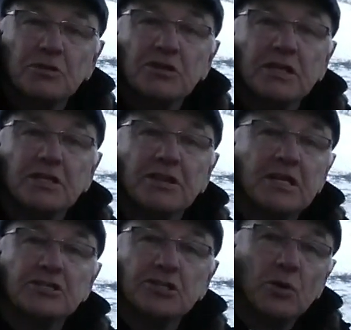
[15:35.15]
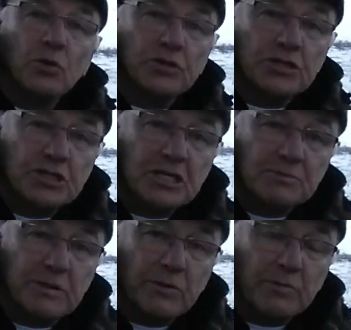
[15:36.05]
Do you think the thing is so old it should
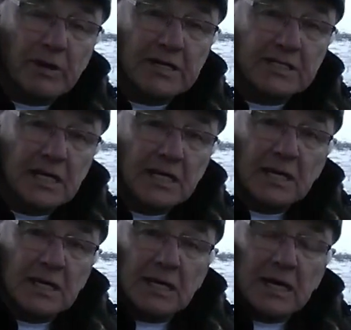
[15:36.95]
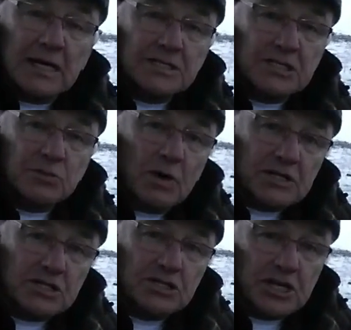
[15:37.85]
just be replaced? I was just
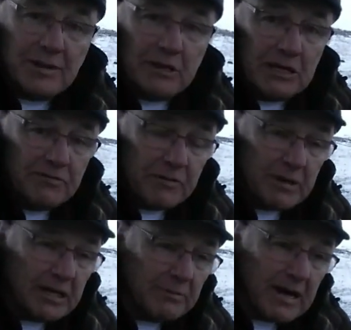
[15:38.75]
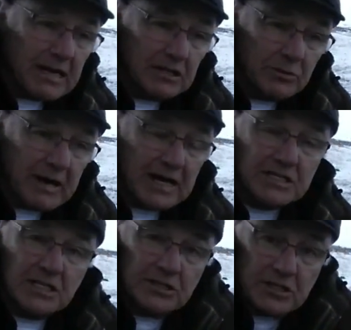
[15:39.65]
watching Jamie from Enigmatic
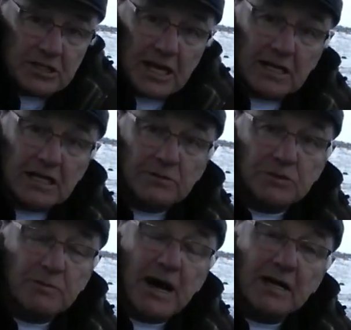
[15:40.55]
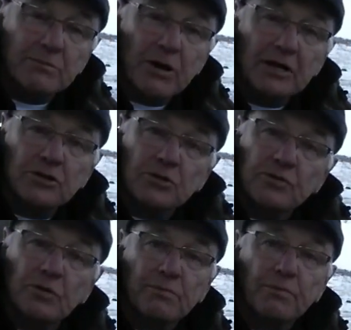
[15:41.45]
Nomadics the other day, and he was buying a brand
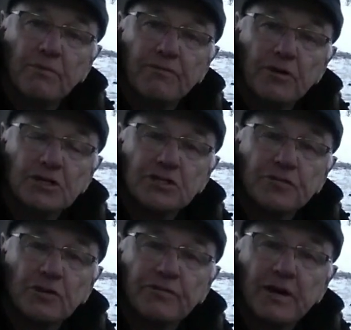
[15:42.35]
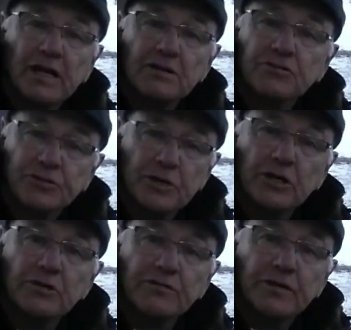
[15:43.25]
new furnace for a fella,
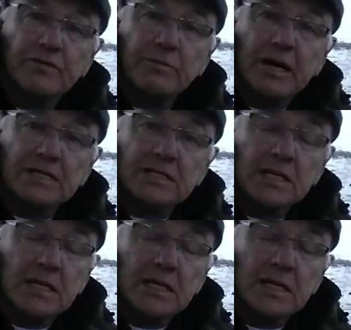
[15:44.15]
$350.